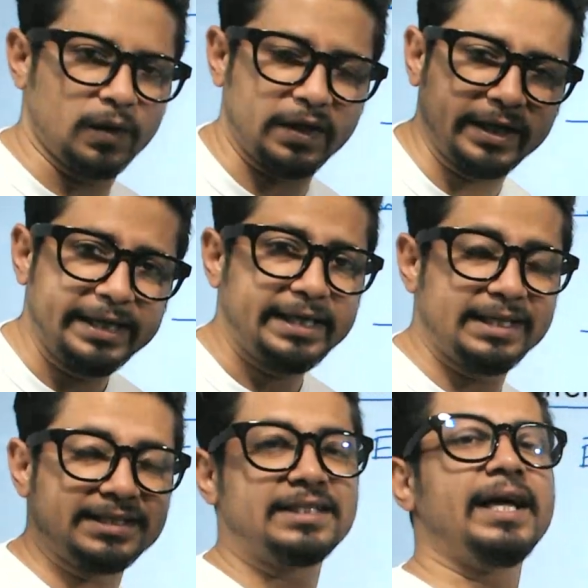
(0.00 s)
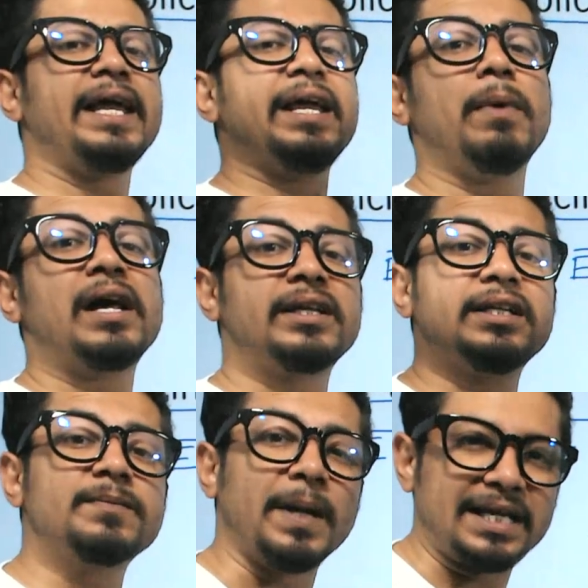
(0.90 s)
word, is the mRNA
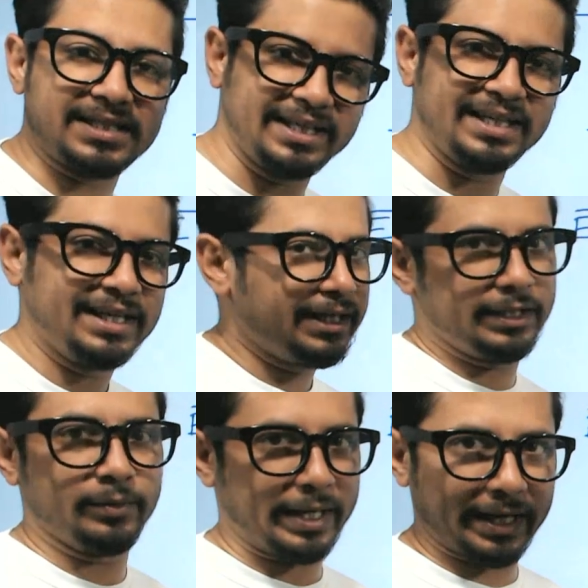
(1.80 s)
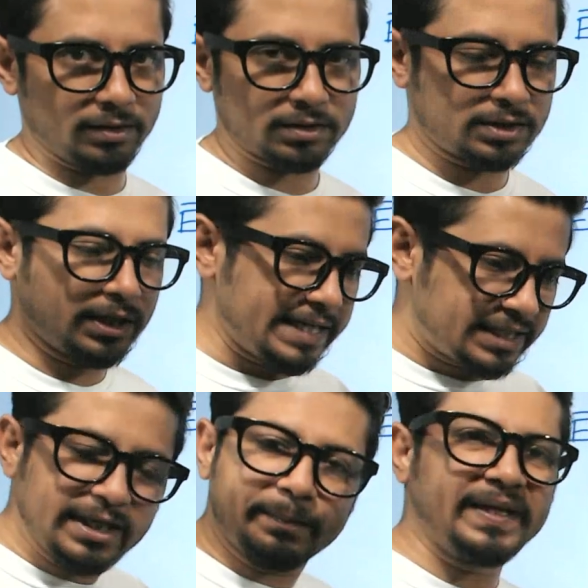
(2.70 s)
splicing in eukaryotes.
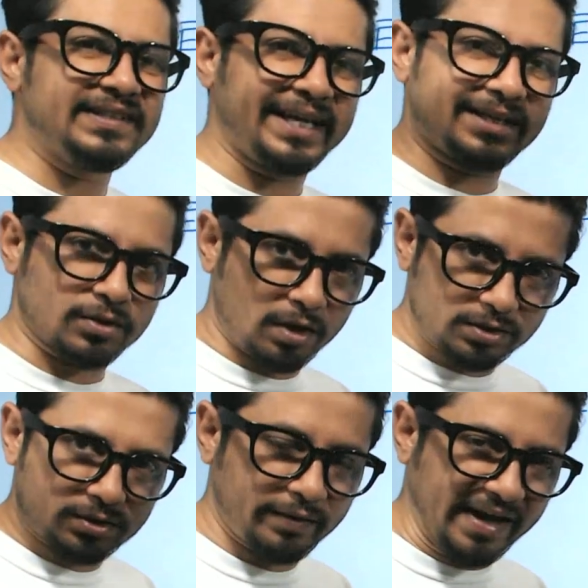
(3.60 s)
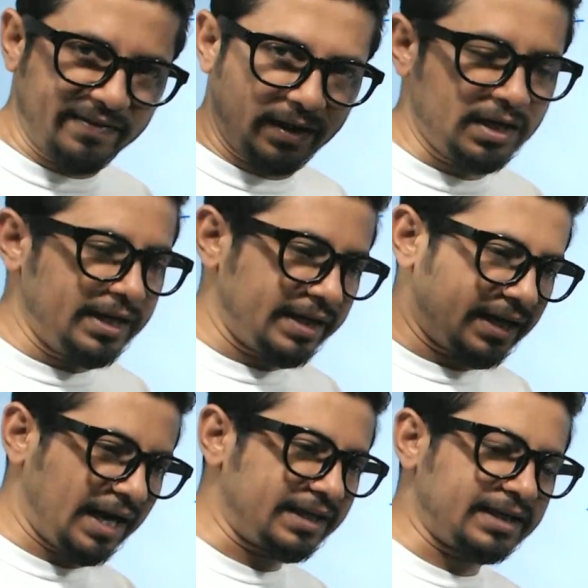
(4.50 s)
Keeping the exons together,
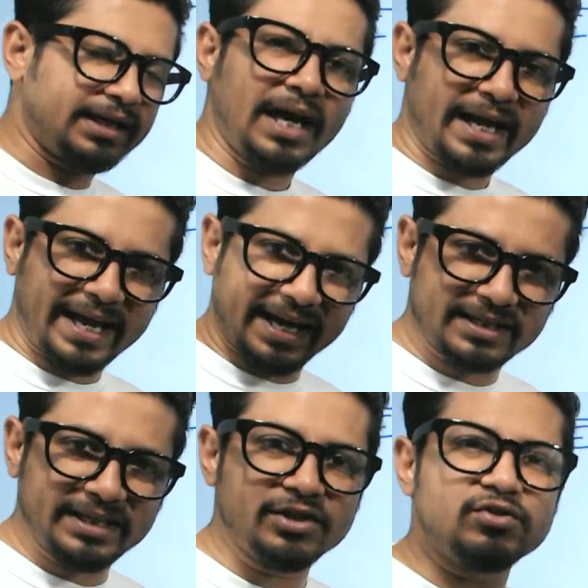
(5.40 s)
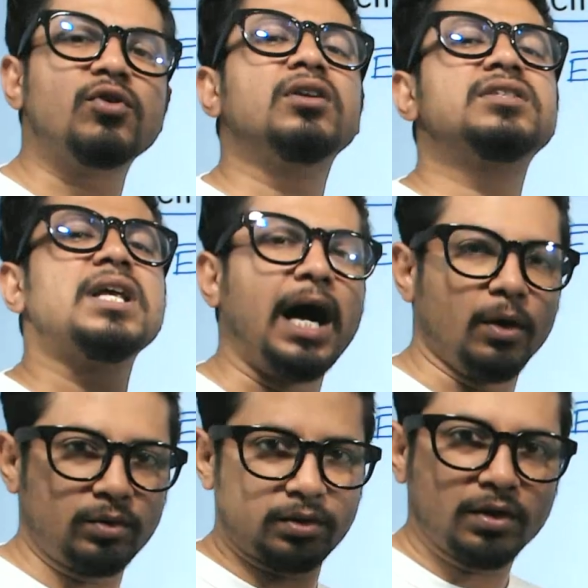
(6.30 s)
cut introns
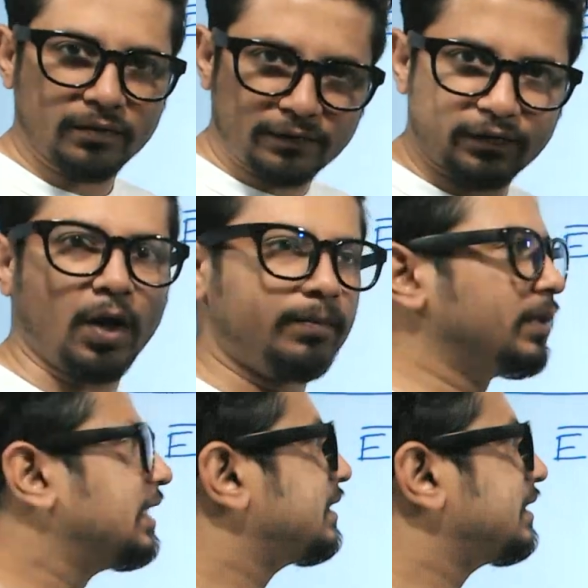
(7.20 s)
out from